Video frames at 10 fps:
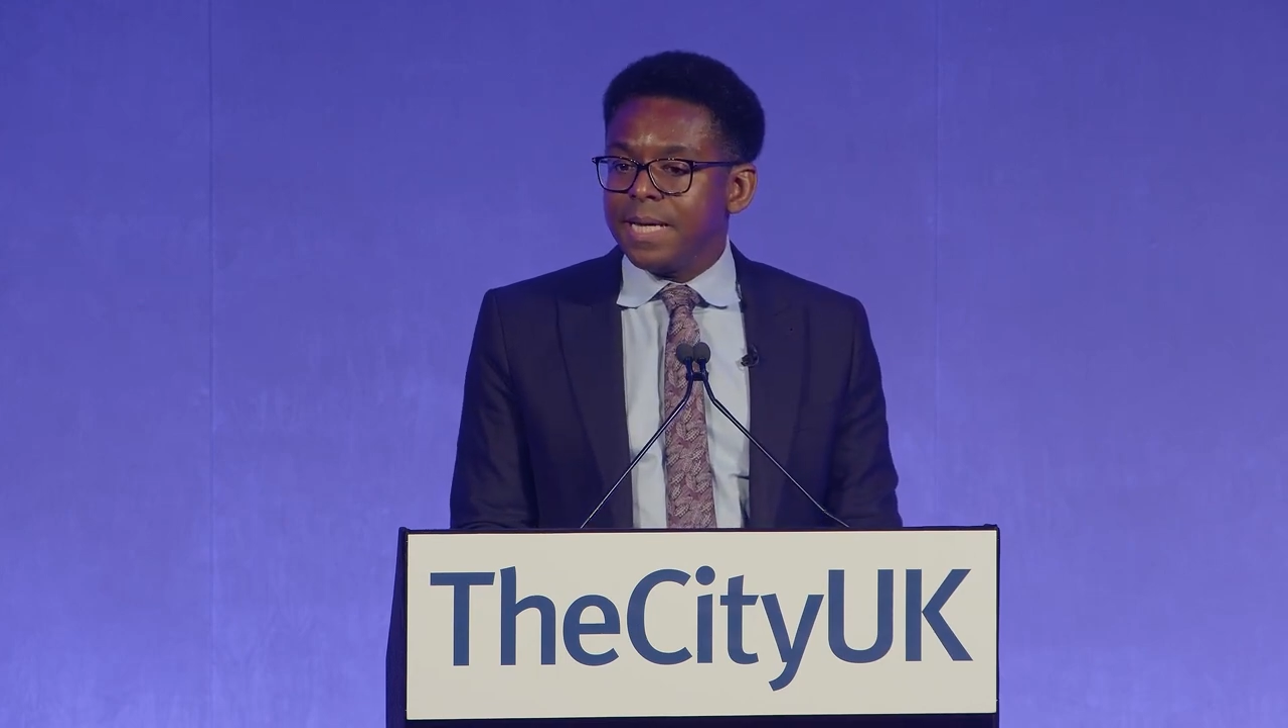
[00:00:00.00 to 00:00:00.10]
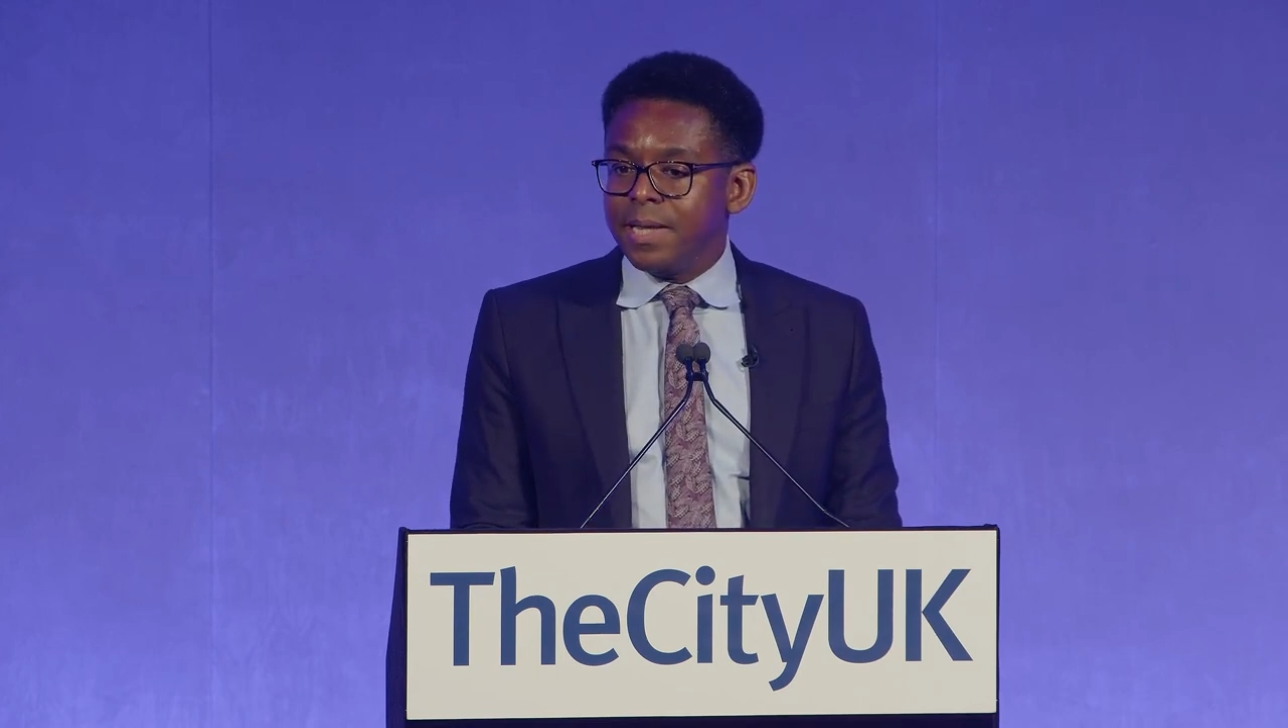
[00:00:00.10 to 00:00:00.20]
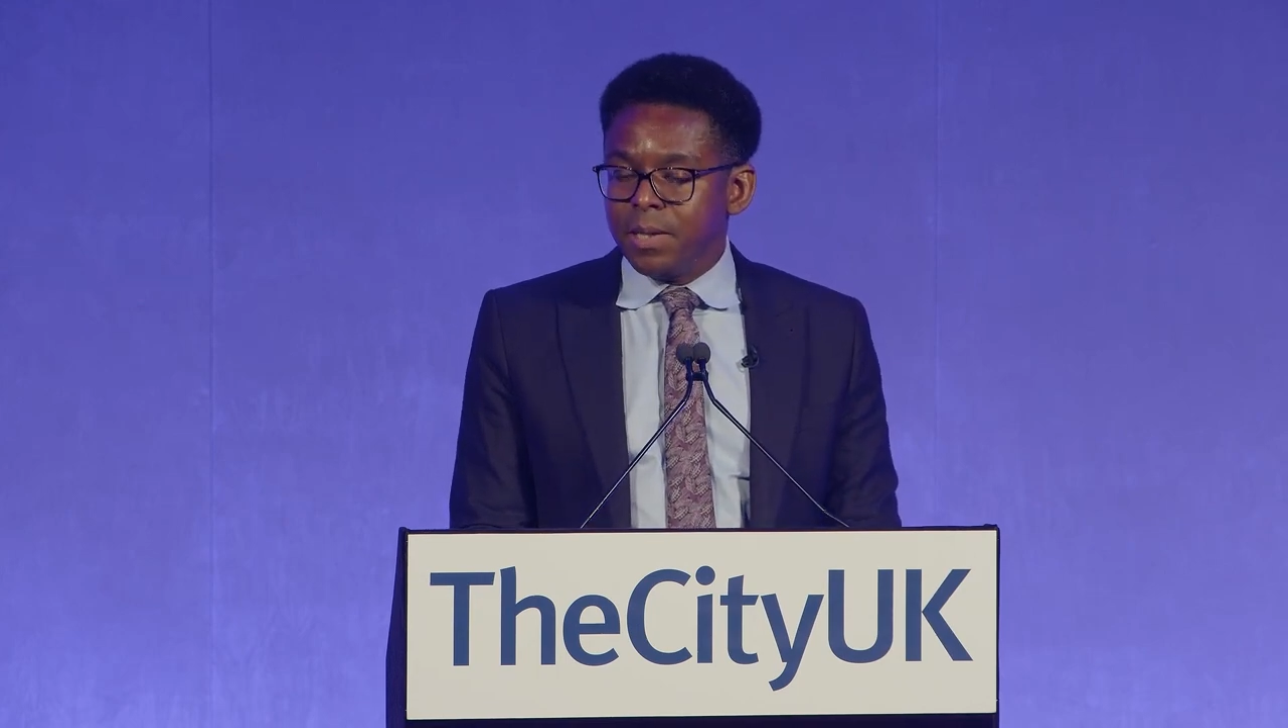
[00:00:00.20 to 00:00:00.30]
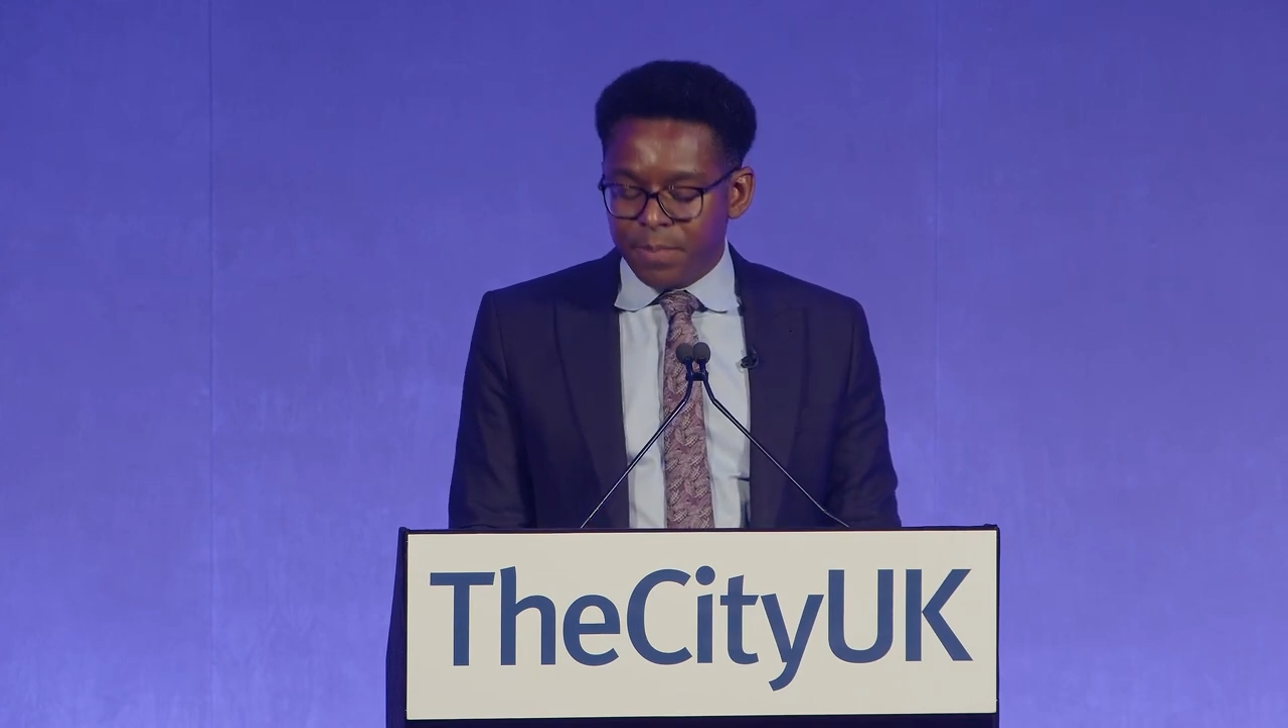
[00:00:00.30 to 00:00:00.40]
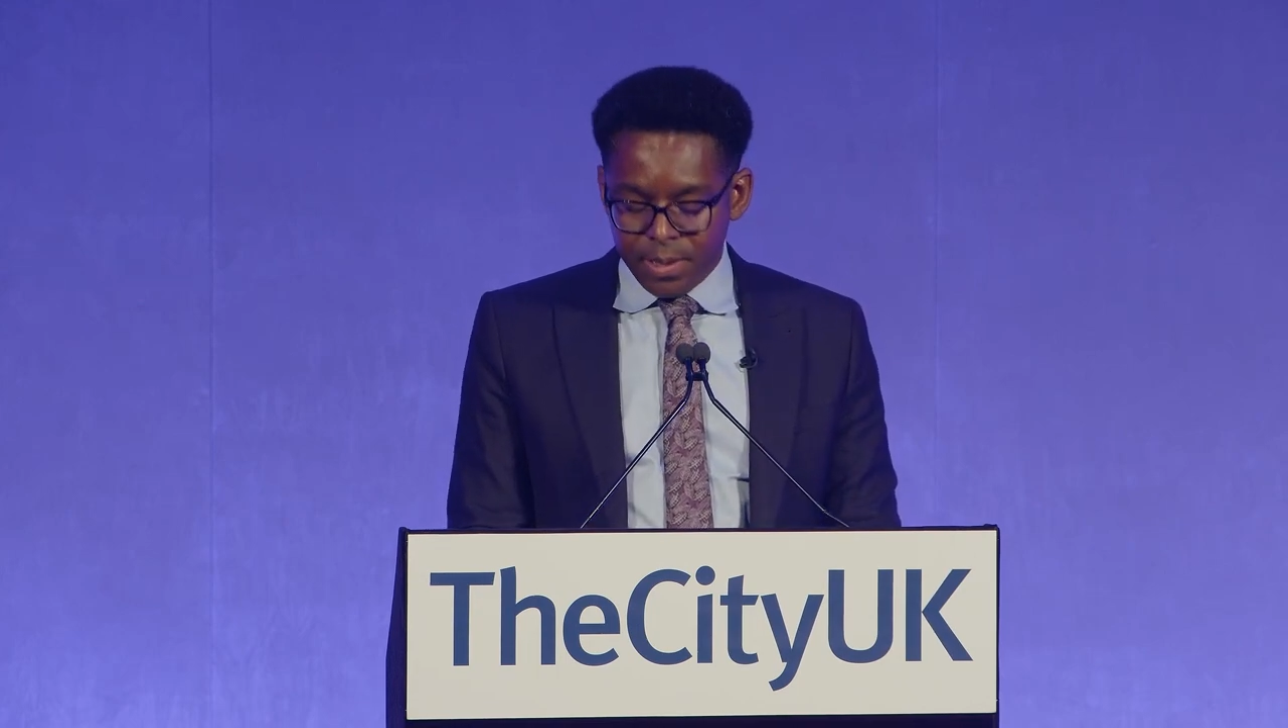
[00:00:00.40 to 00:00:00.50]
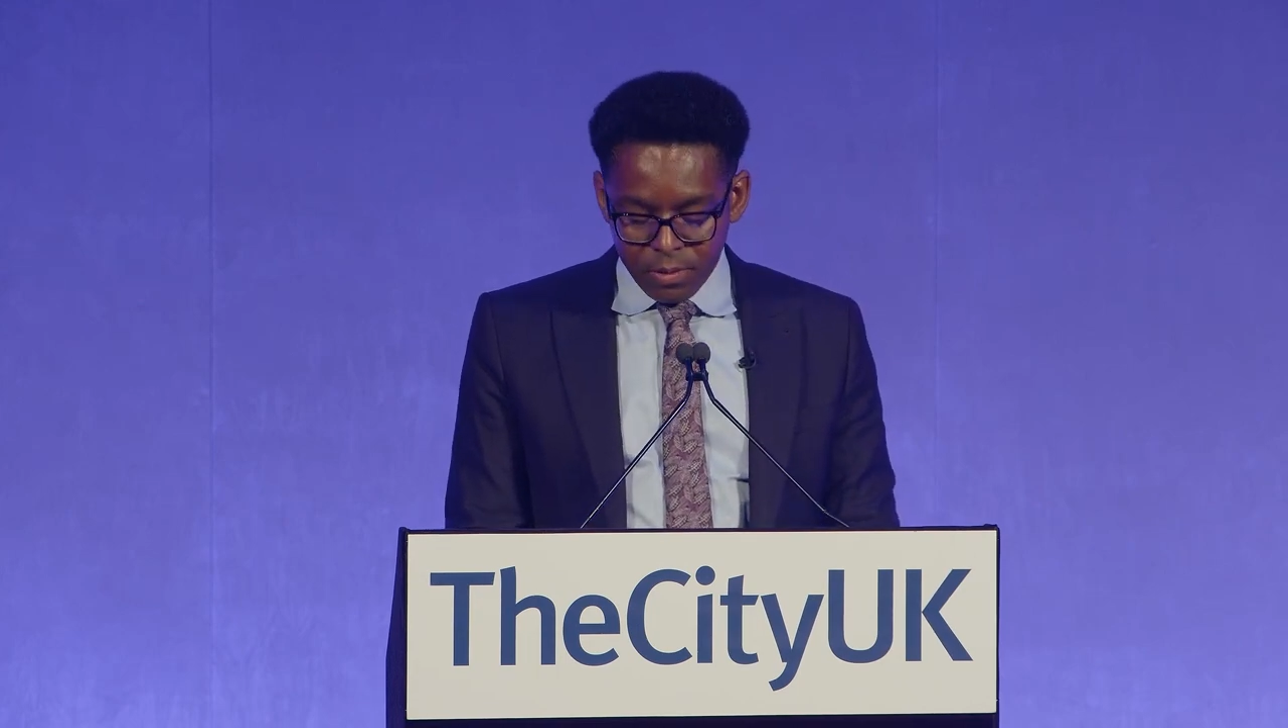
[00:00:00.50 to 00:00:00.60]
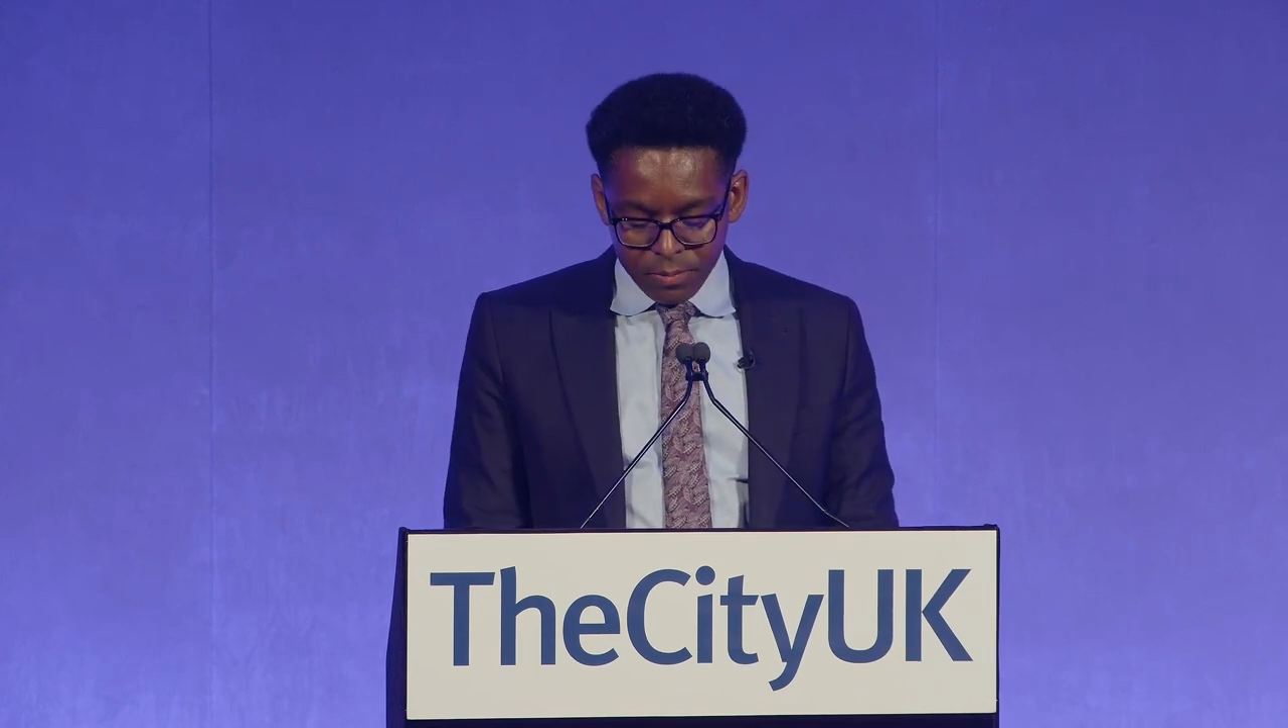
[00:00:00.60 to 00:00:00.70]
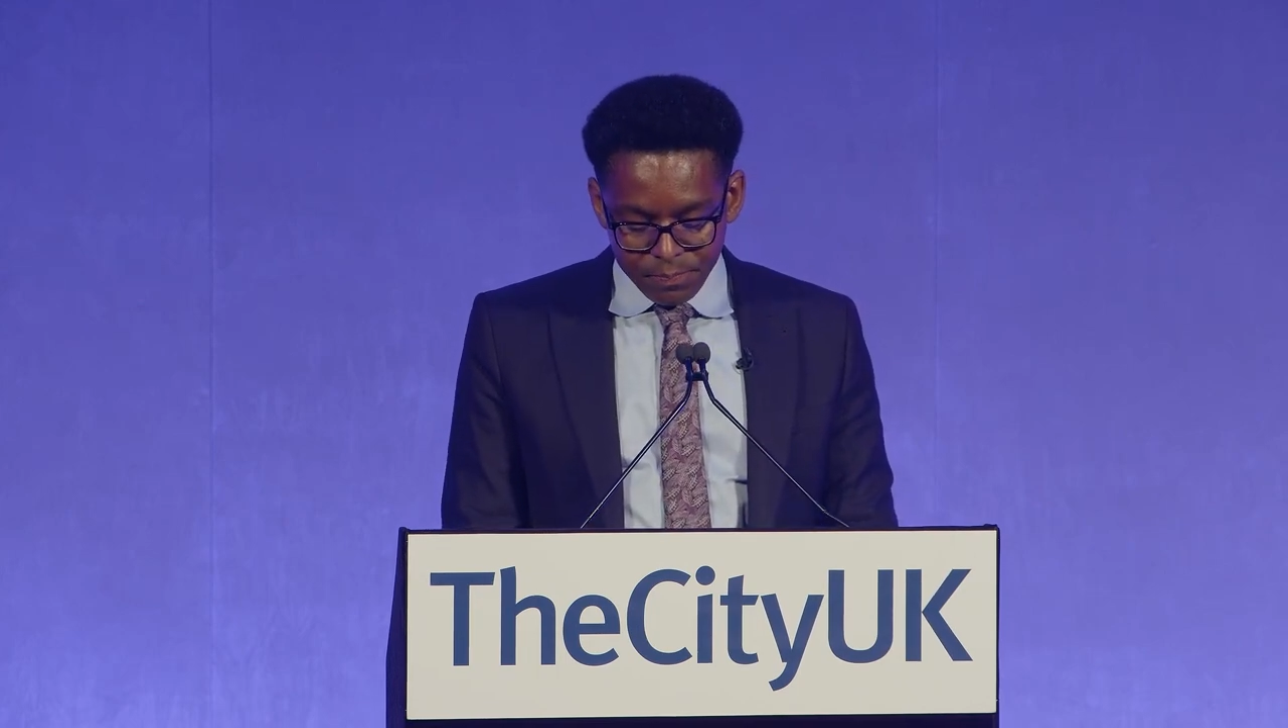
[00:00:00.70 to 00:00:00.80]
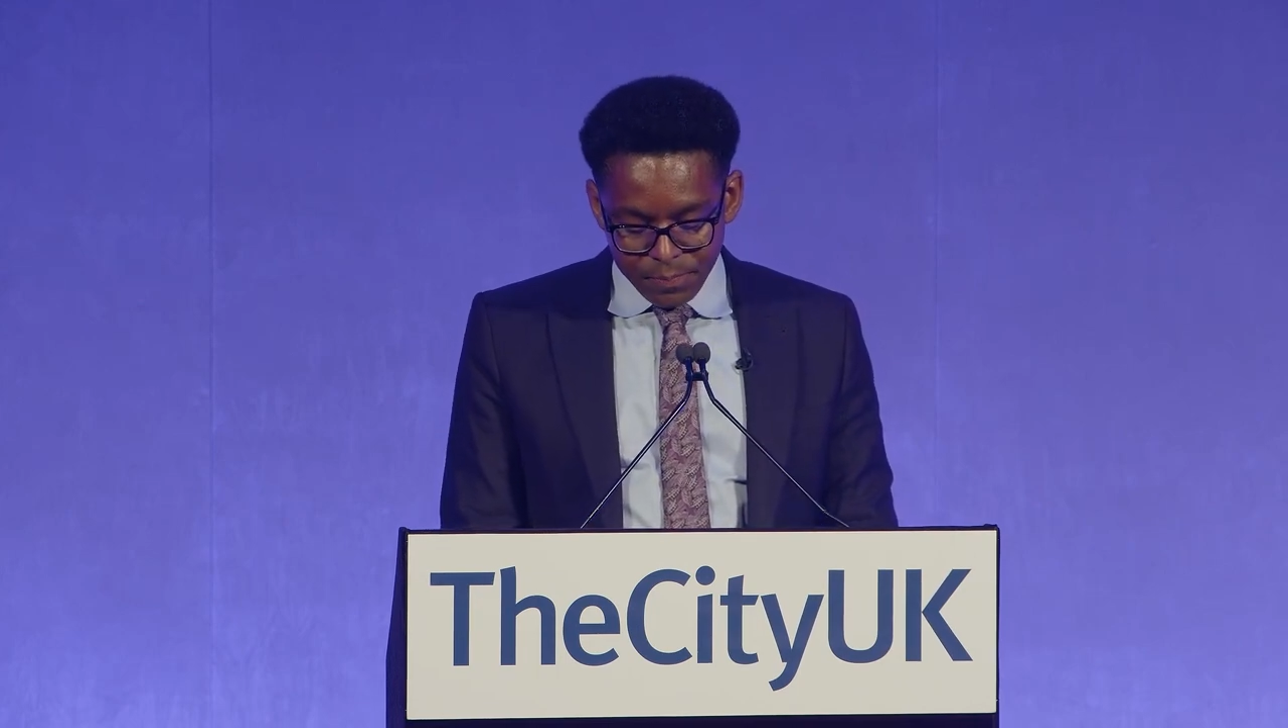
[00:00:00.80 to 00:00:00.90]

in the bill.